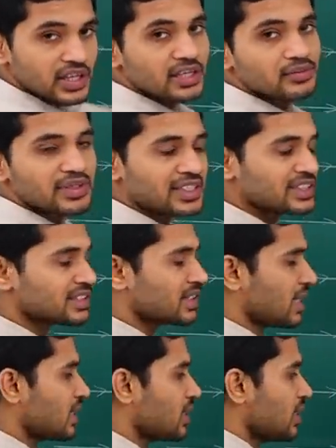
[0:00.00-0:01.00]
it means
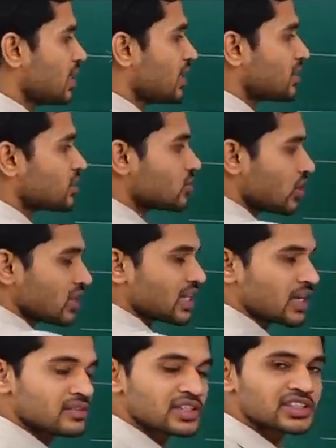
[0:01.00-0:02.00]
that it is not
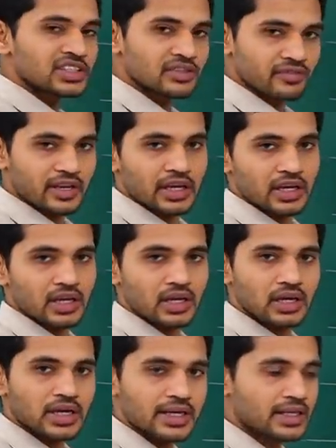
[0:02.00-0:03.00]
converging well,
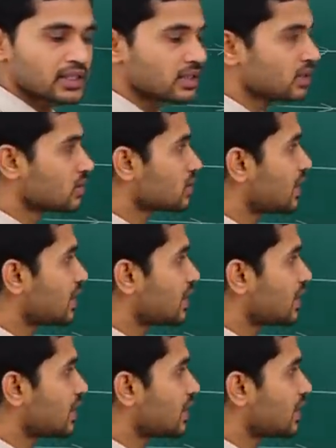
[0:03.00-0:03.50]
correct?